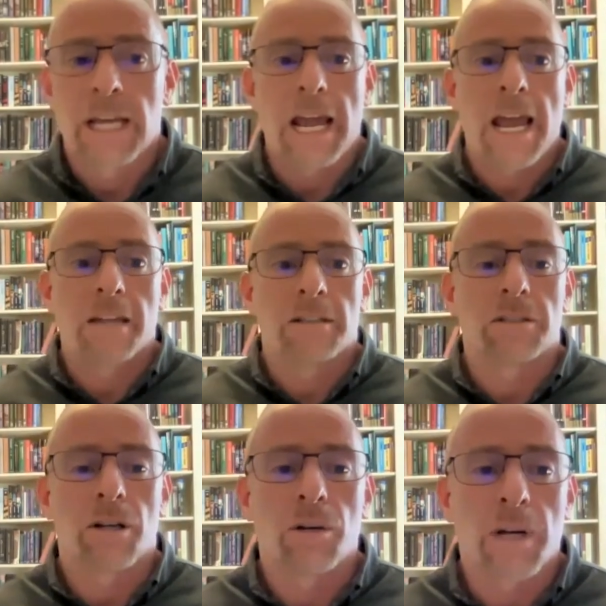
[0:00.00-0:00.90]
And
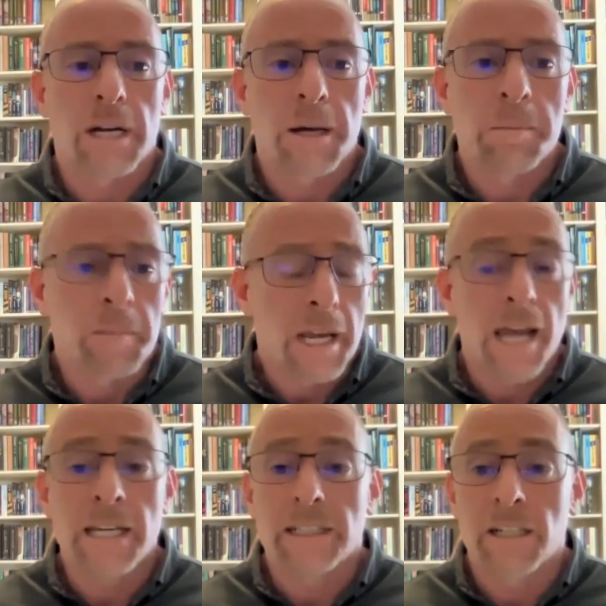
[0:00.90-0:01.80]
so, um,
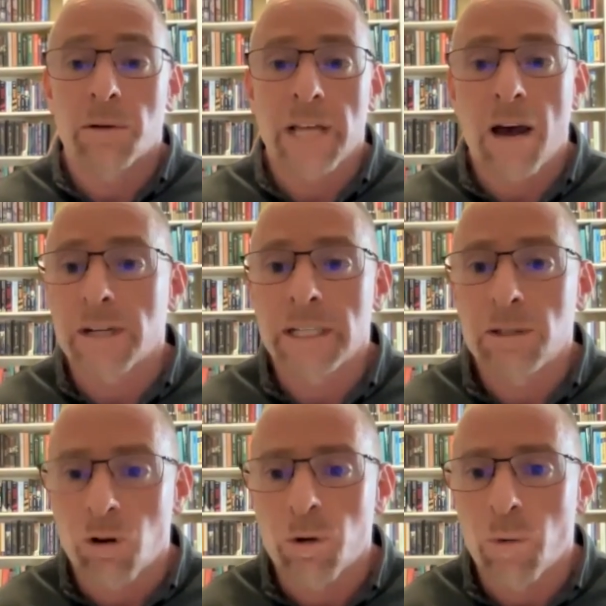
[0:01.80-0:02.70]
and he did it without any
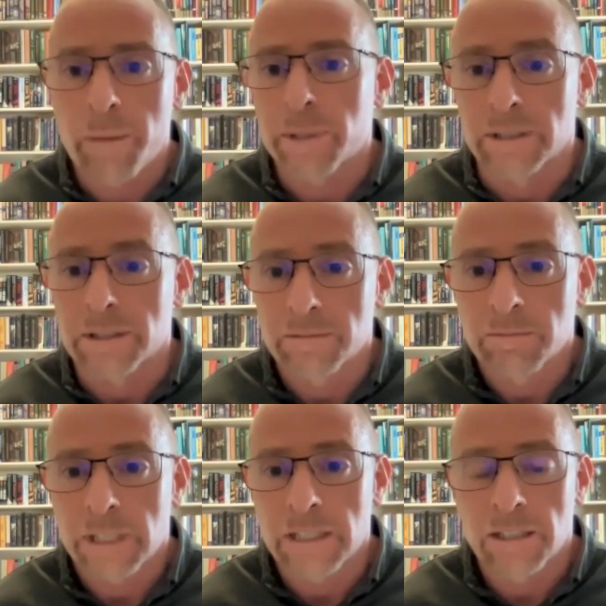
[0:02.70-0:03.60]
normal weapons.
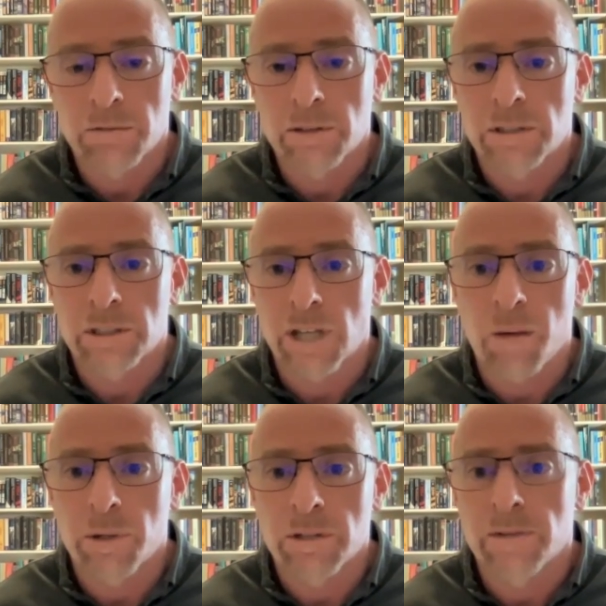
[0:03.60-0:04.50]
He did it with the
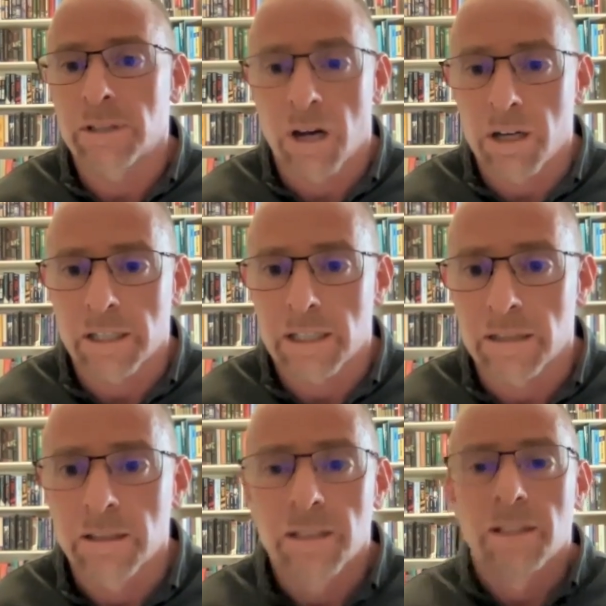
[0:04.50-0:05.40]
jawbone of a donkey
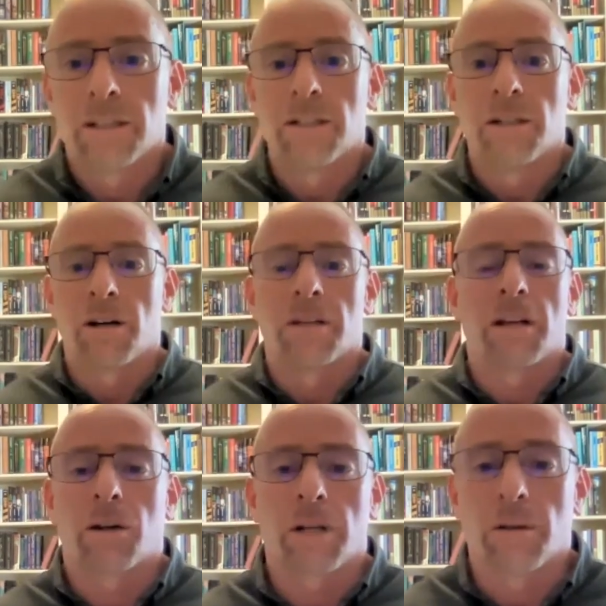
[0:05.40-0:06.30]
and, you know, uh,
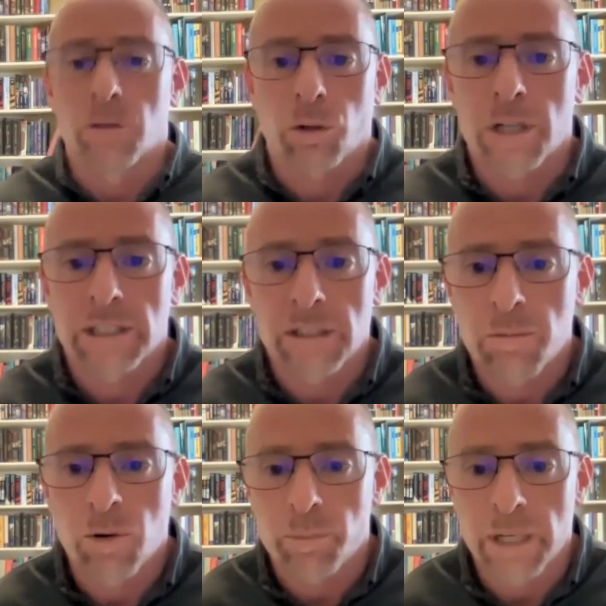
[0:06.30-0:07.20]
crushing
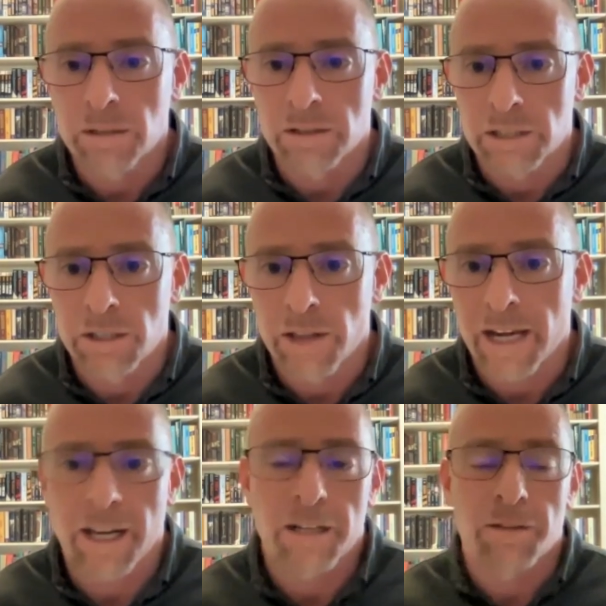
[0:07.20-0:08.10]
them with pillars, you know,
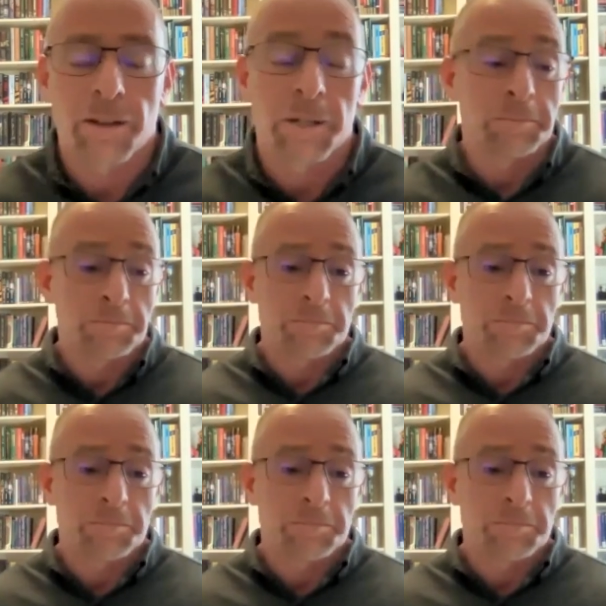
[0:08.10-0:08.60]
that kind of thing.